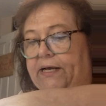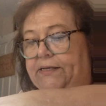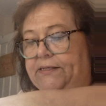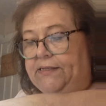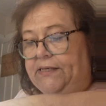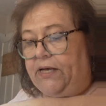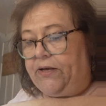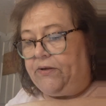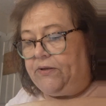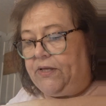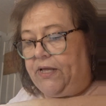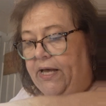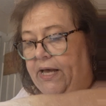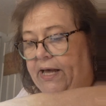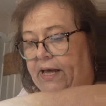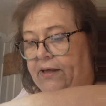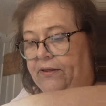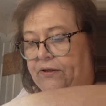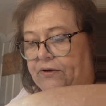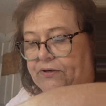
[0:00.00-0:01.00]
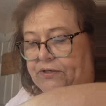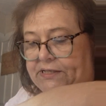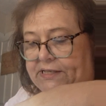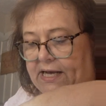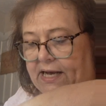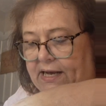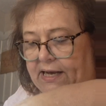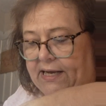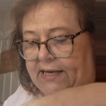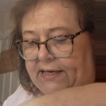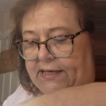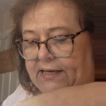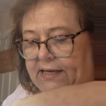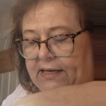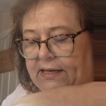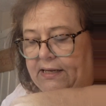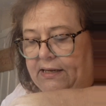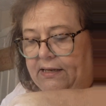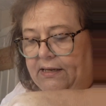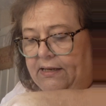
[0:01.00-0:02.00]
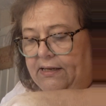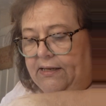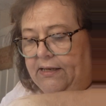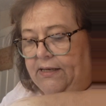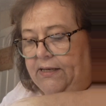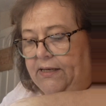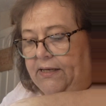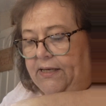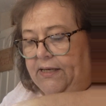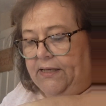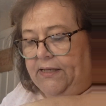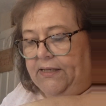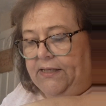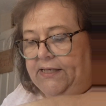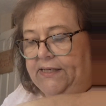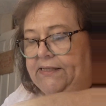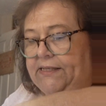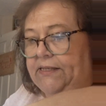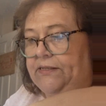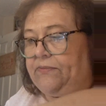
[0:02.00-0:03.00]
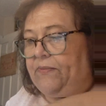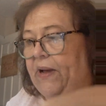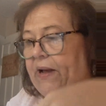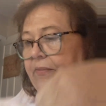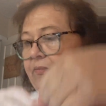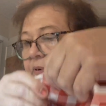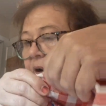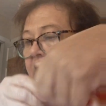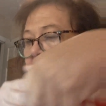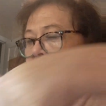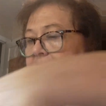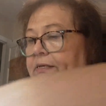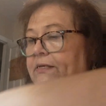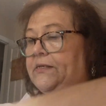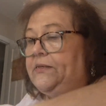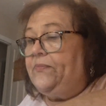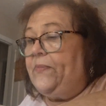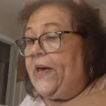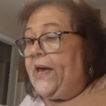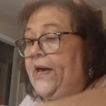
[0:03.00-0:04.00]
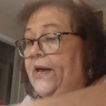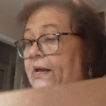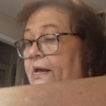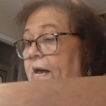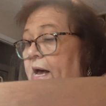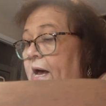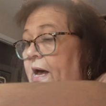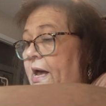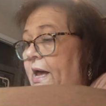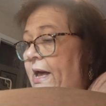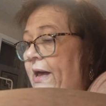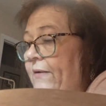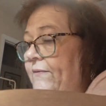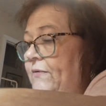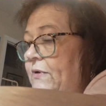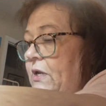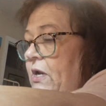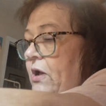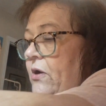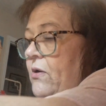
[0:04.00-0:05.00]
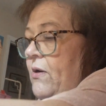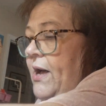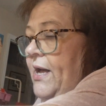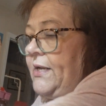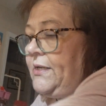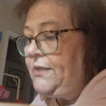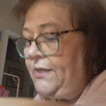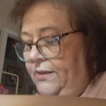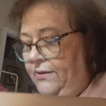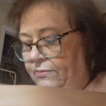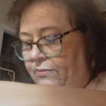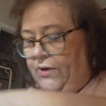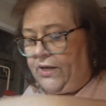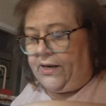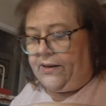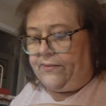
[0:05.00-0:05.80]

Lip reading: I sewed the other side. This is my practice bag. I have no idea what